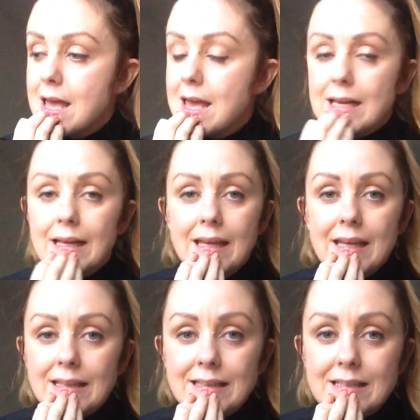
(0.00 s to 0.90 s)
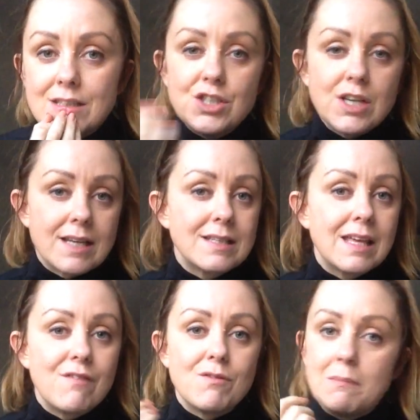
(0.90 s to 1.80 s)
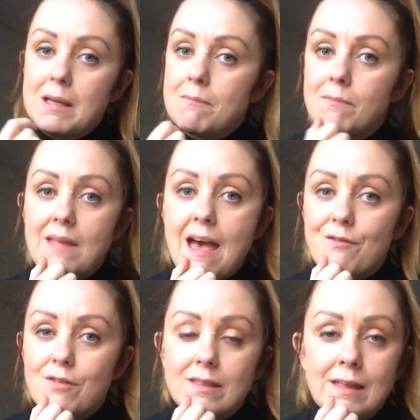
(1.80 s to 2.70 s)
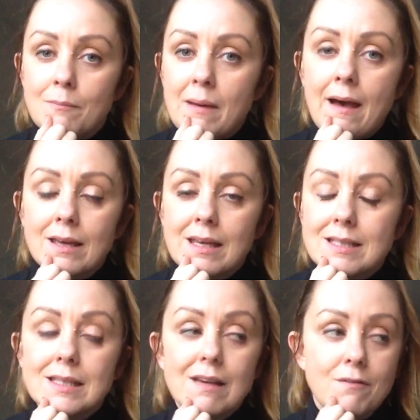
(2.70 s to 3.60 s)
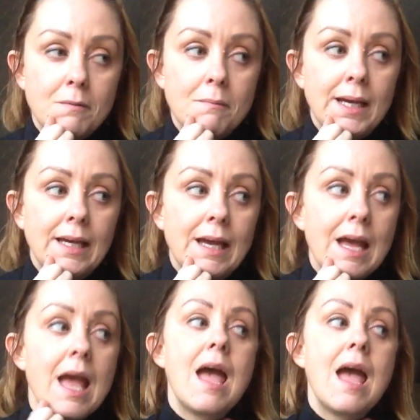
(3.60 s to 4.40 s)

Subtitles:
it's just given me everything back. It's given me